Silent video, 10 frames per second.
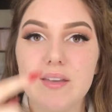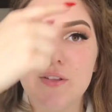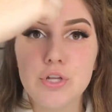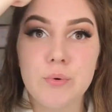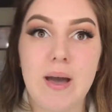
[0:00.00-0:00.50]

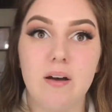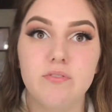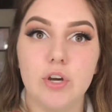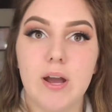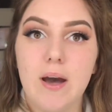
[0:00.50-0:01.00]
And then you
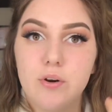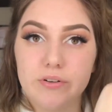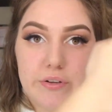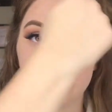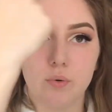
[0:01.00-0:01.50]
have your
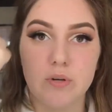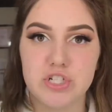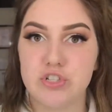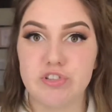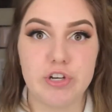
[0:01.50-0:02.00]
outer circle,
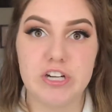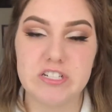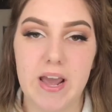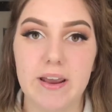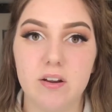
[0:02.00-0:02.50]
which is your
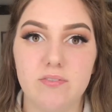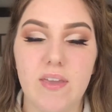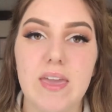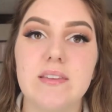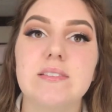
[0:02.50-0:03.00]
entire
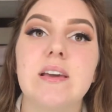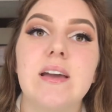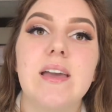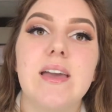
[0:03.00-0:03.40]
face.